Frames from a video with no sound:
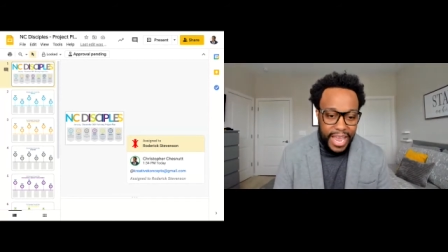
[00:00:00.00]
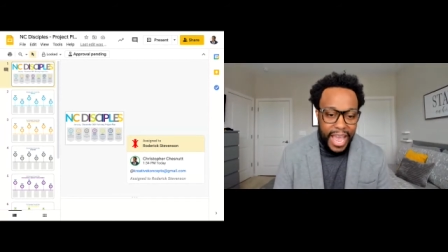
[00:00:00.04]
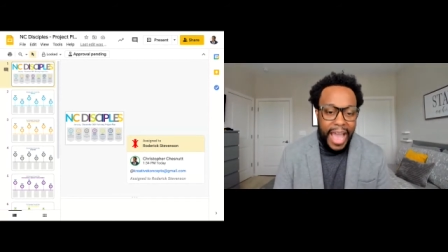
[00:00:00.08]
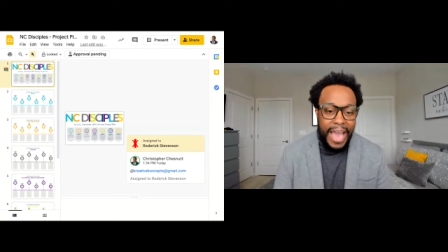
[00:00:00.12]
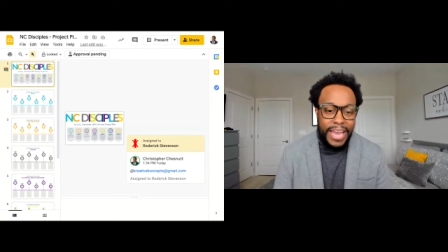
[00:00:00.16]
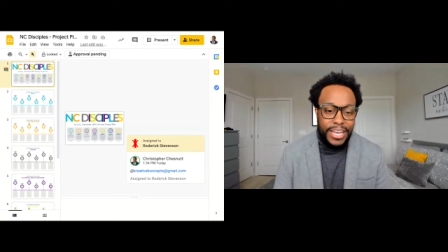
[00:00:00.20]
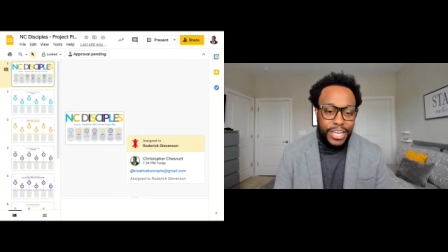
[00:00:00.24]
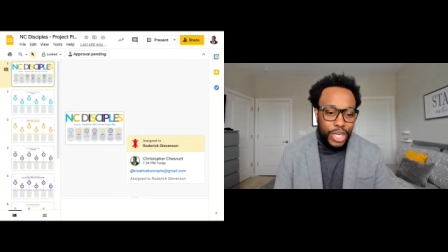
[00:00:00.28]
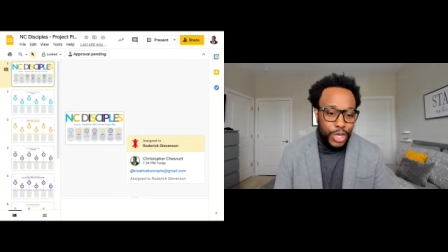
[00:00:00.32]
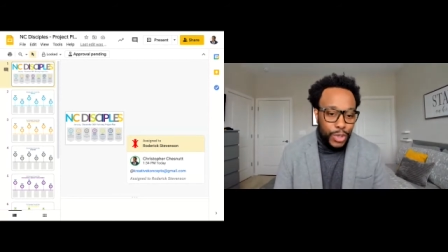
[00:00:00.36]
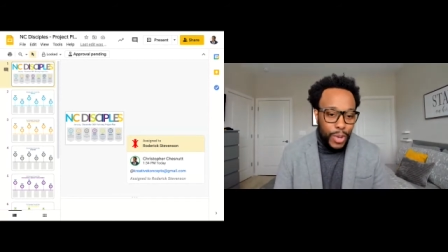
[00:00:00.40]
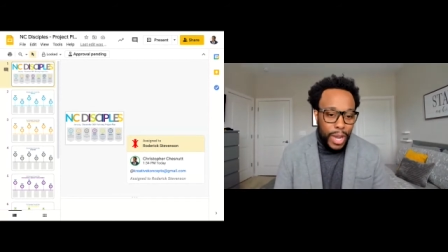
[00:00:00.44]
I
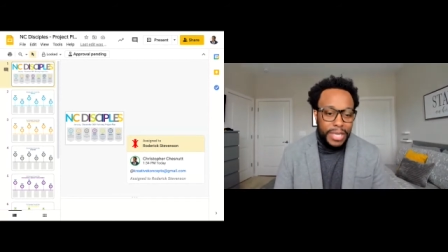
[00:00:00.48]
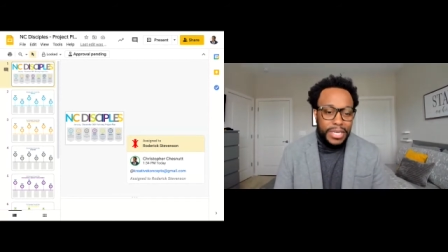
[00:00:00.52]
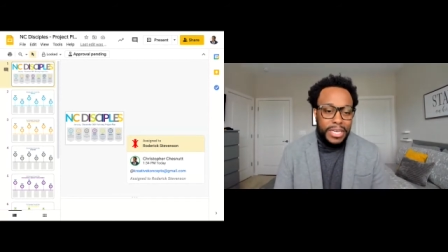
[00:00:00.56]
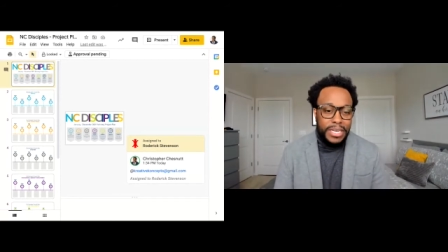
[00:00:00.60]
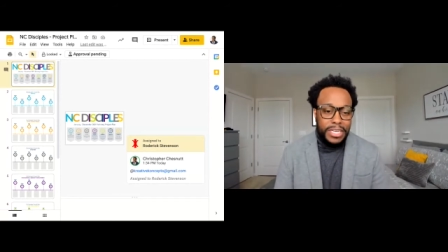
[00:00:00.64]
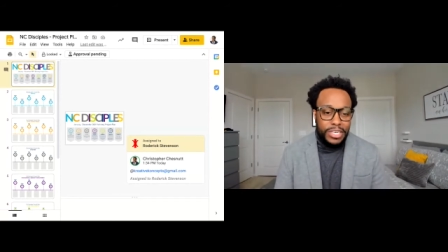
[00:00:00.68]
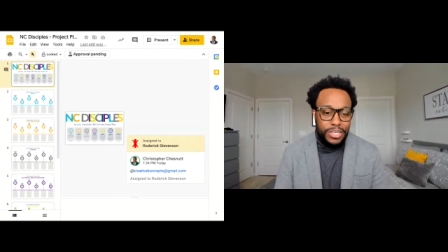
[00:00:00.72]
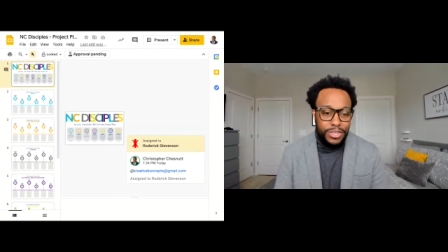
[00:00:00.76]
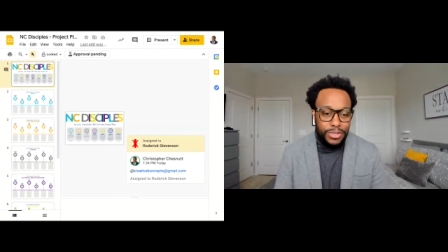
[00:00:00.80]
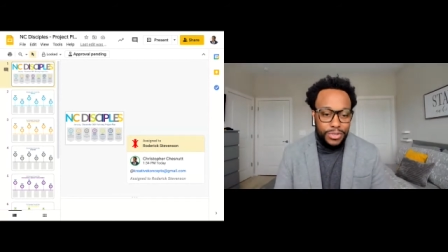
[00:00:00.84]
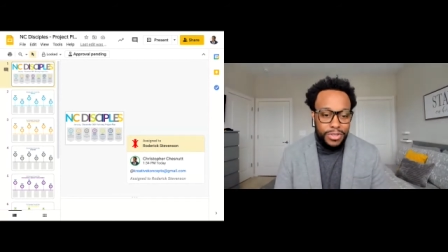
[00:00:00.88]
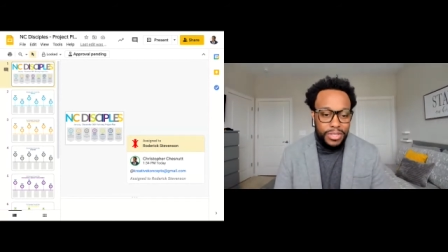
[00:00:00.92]
know I need to
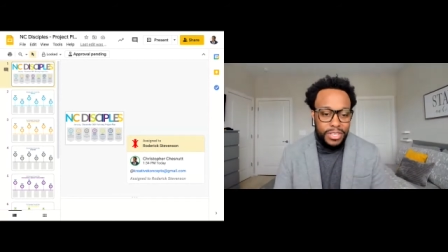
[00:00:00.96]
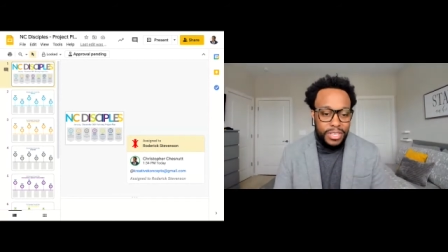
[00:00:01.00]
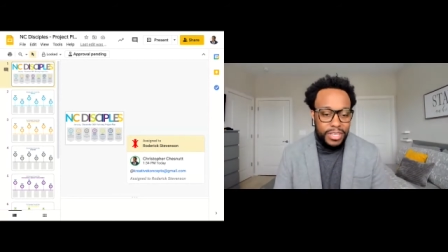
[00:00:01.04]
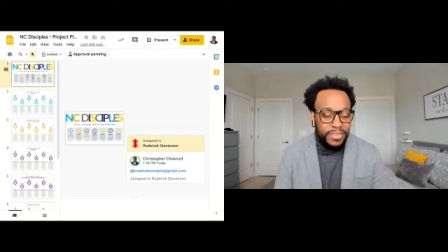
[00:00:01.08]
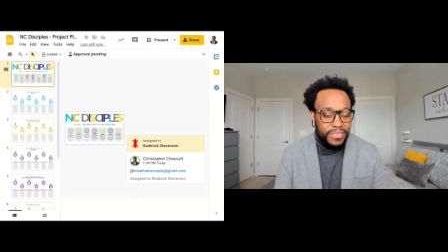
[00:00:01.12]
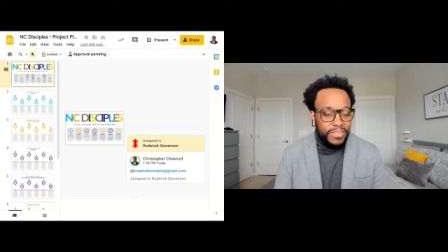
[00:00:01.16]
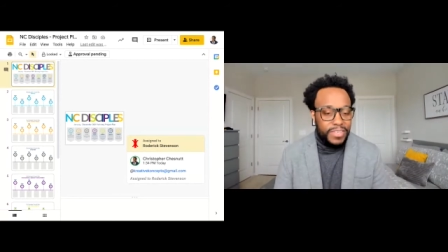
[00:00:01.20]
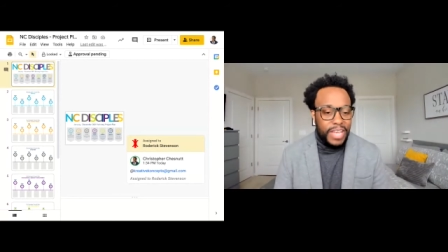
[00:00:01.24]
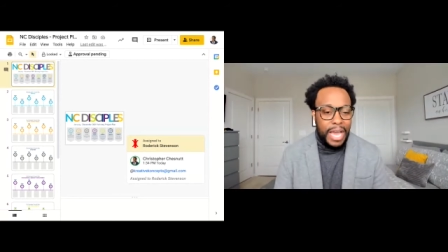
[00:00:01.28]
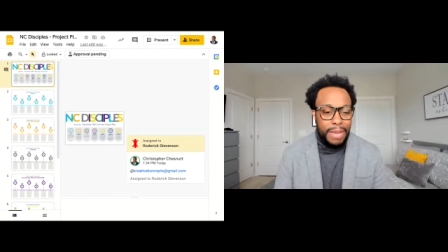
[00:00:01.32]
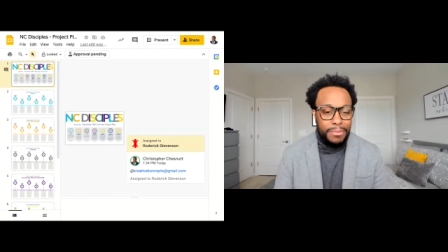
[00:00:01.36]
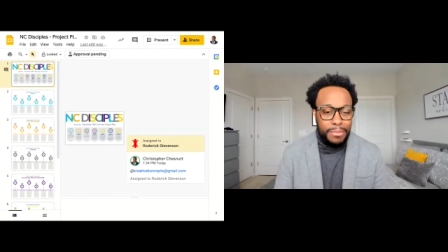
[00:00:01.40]
do
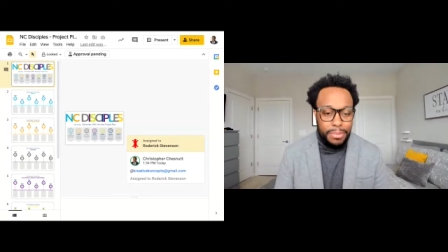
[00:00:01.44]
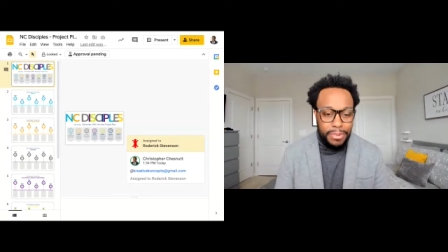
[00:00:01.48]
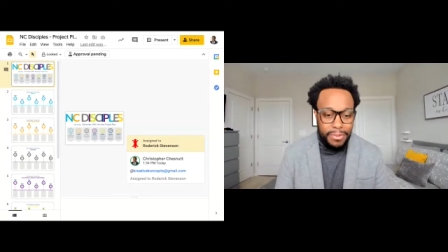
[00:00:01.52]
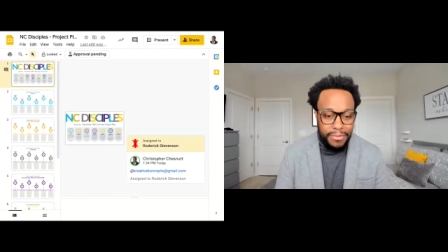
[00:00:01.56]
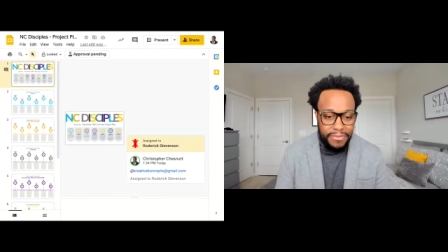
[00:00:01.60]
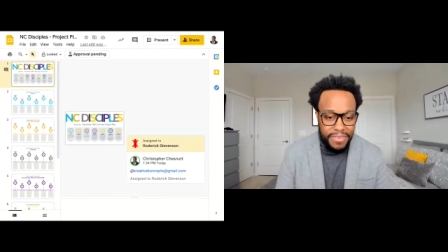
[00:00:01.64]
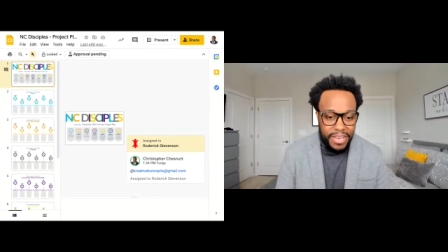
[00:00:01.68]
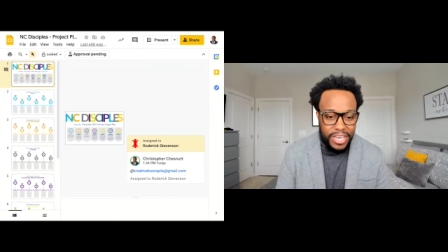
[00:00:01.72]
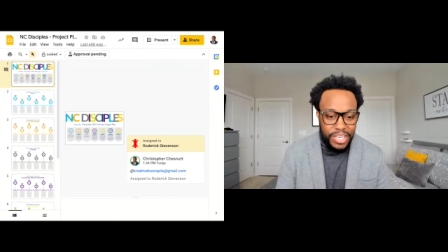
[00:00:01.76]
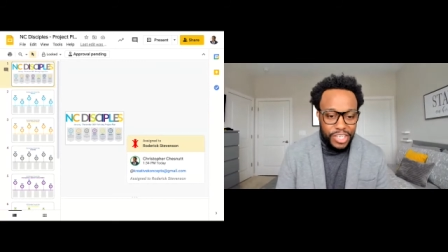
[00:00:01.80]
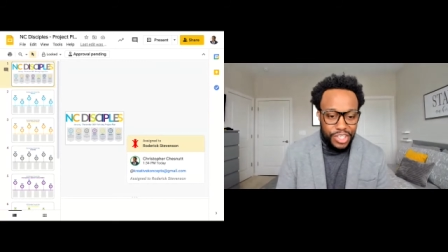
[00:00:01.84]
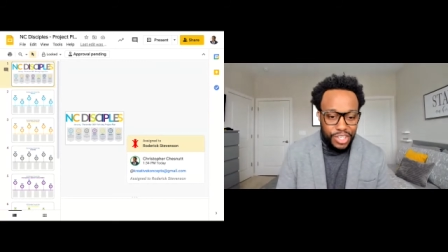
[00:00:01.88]
this. I'm a
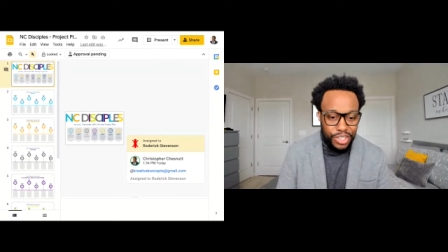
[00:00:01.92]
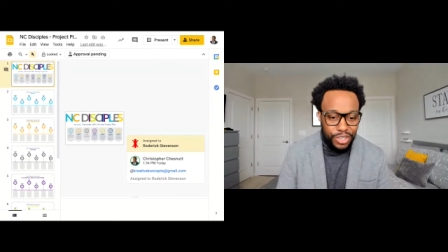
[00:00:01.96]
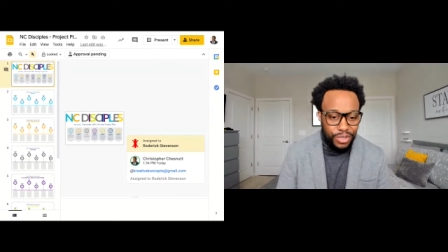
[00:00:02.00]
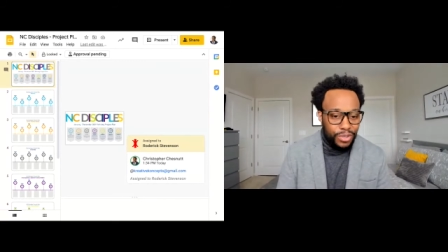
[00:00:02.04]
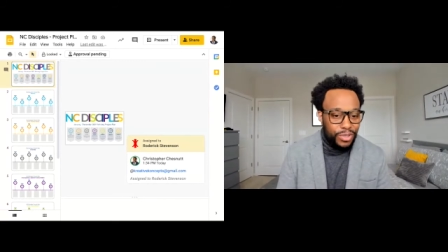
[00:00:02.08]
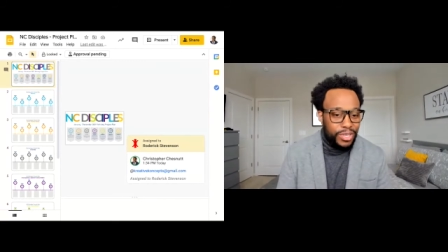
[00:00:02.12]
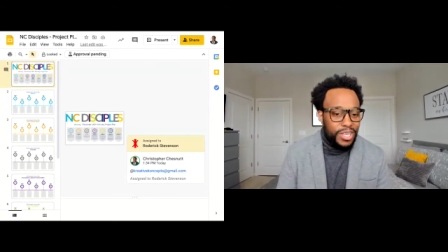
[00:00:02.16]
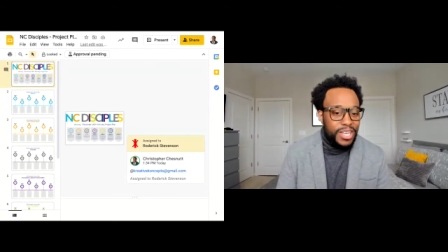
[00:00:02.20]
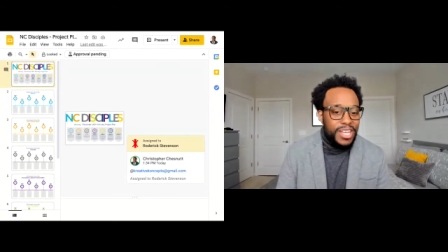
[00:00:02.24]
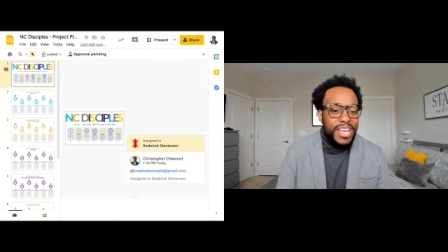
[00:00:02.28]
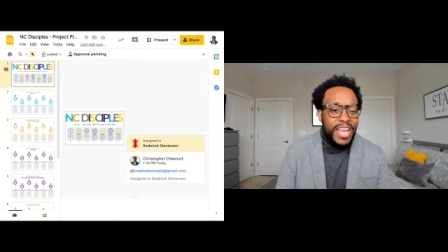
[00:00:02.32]
professional.